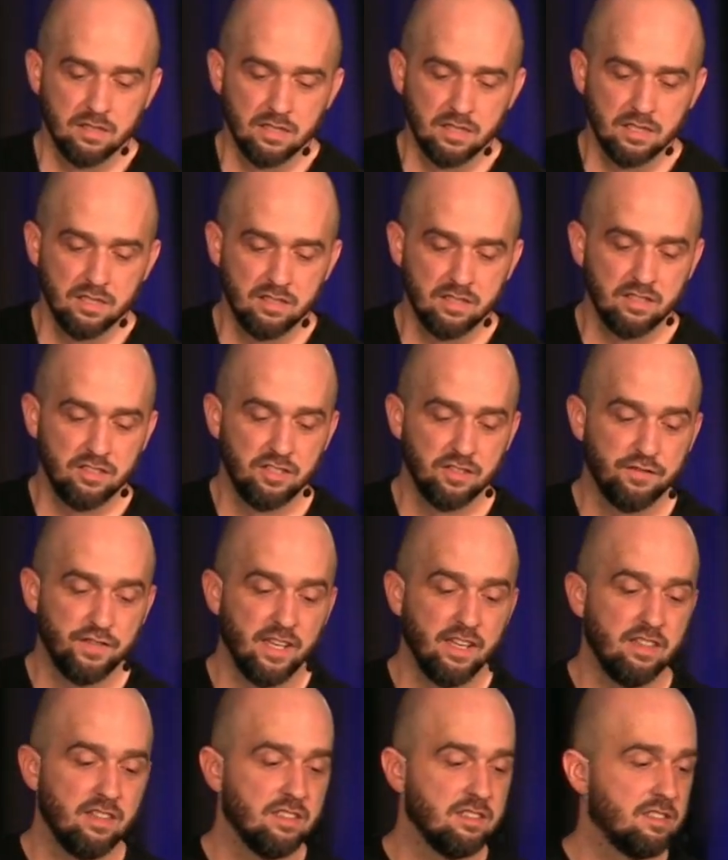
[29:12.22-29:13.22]
He says, your
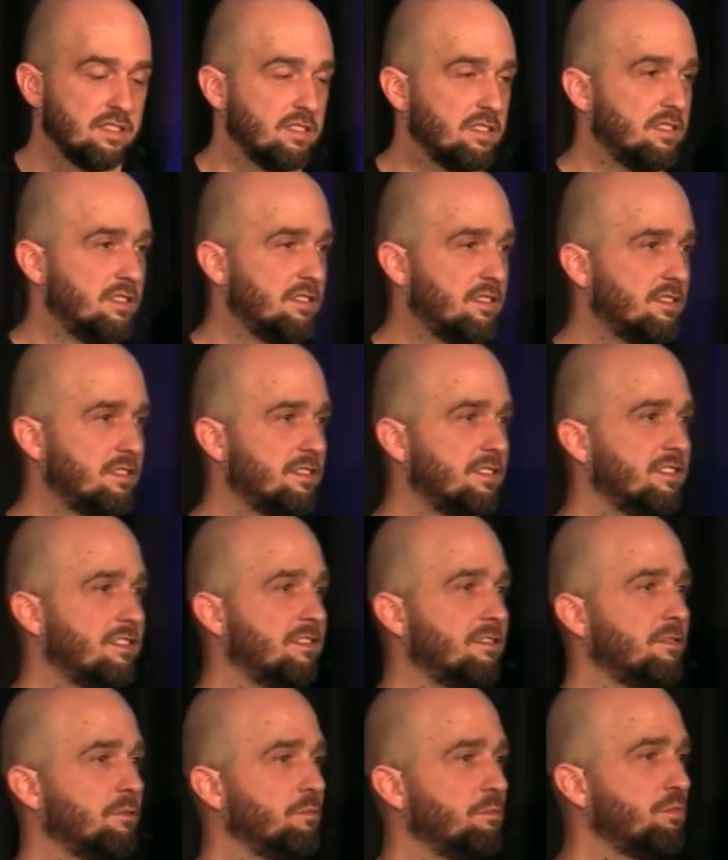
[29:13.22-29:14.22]
faith is
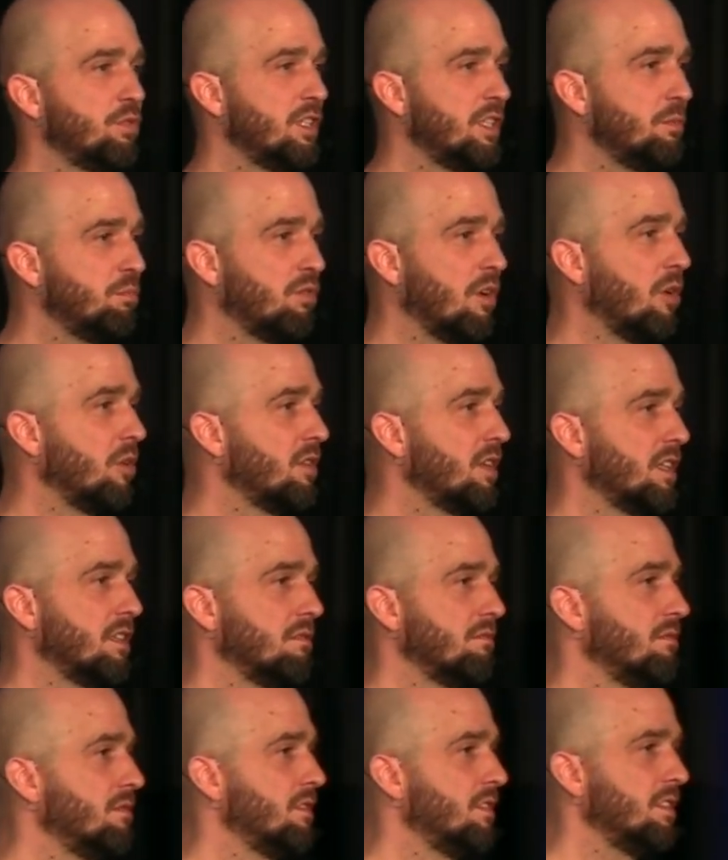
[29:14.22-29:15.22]
pretty
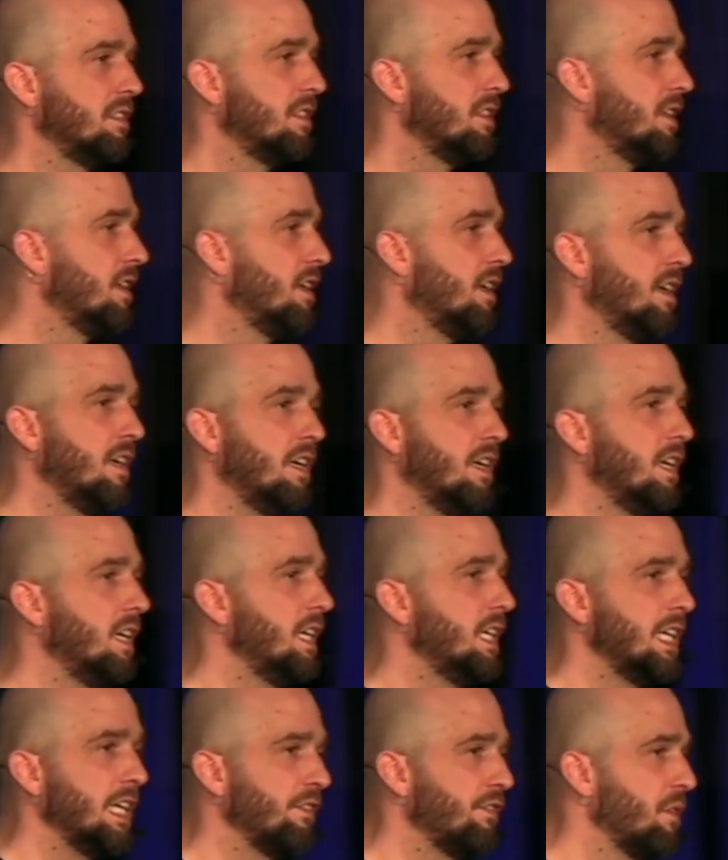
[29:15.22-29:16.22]
broken
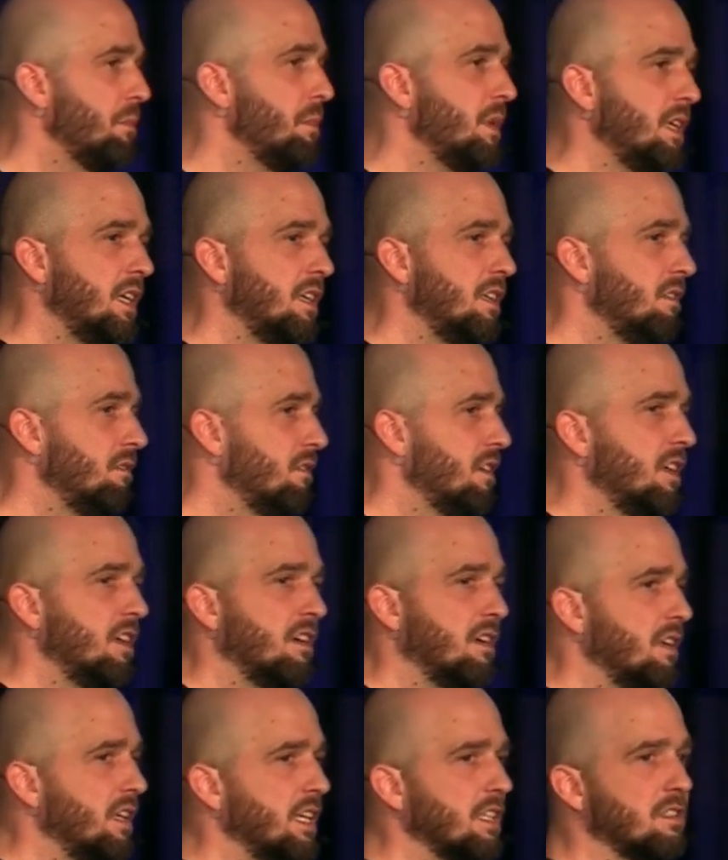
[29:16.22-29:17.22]
if the minute an
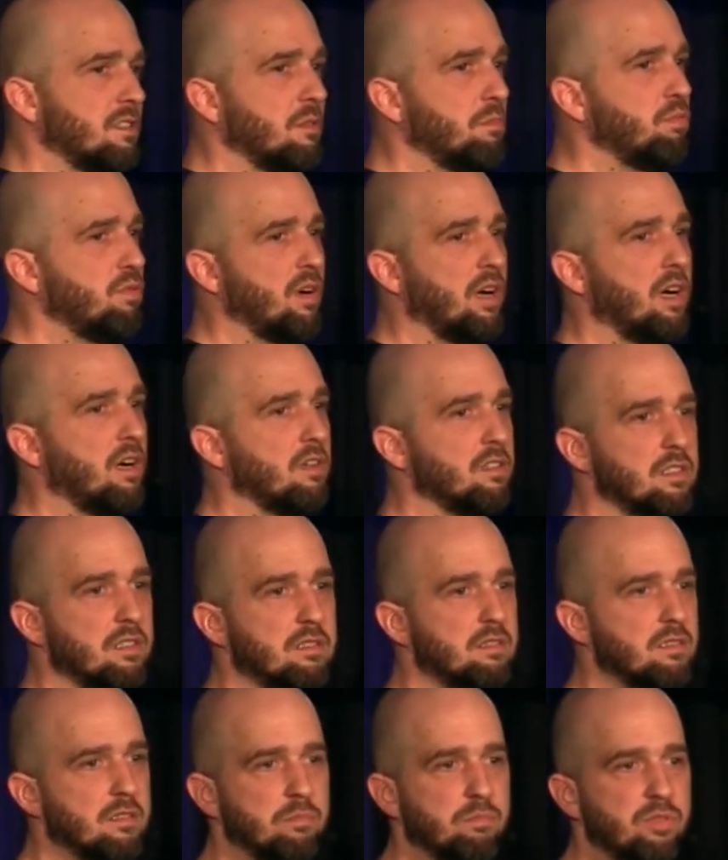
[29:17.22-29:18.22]
unanswered prayer
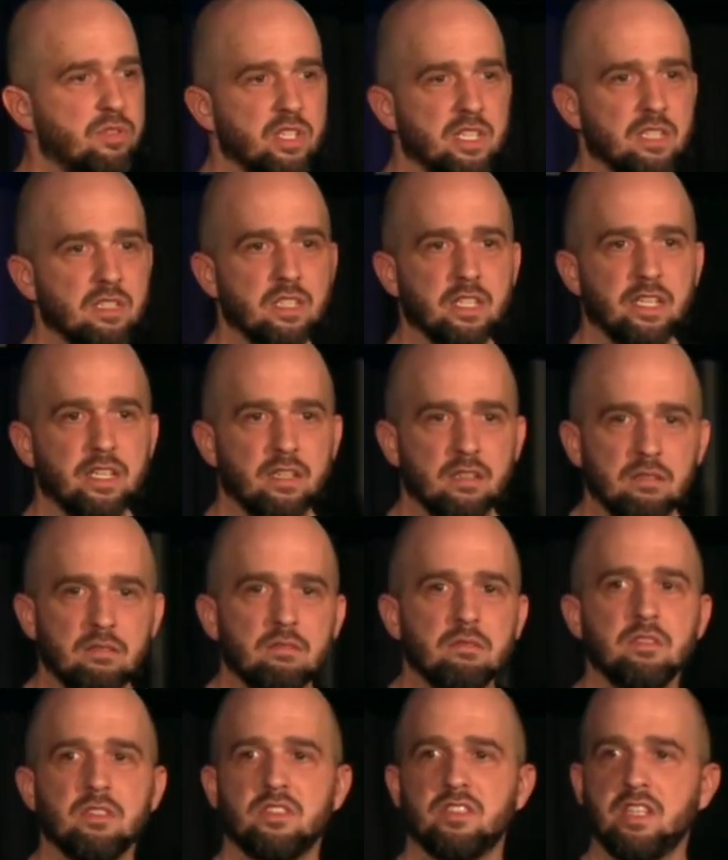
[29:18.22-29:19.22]
just completely
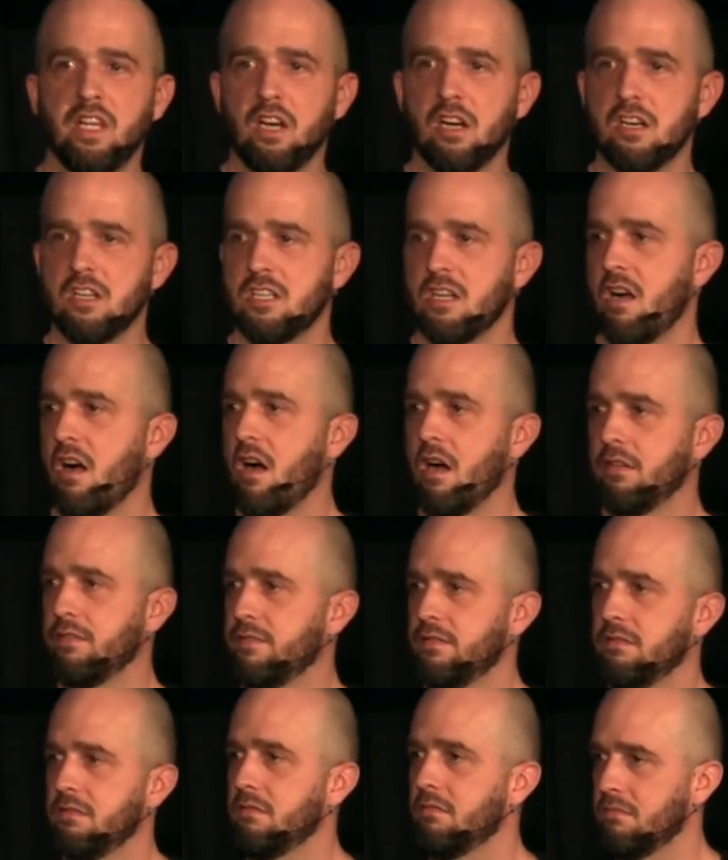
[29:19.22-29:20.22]
scares you
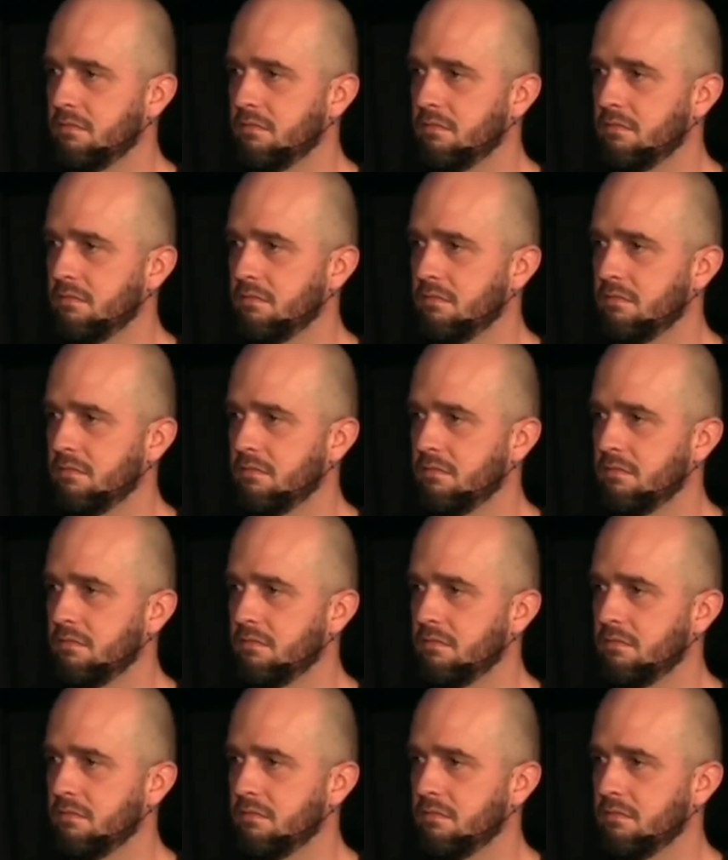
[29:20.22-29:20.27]
off.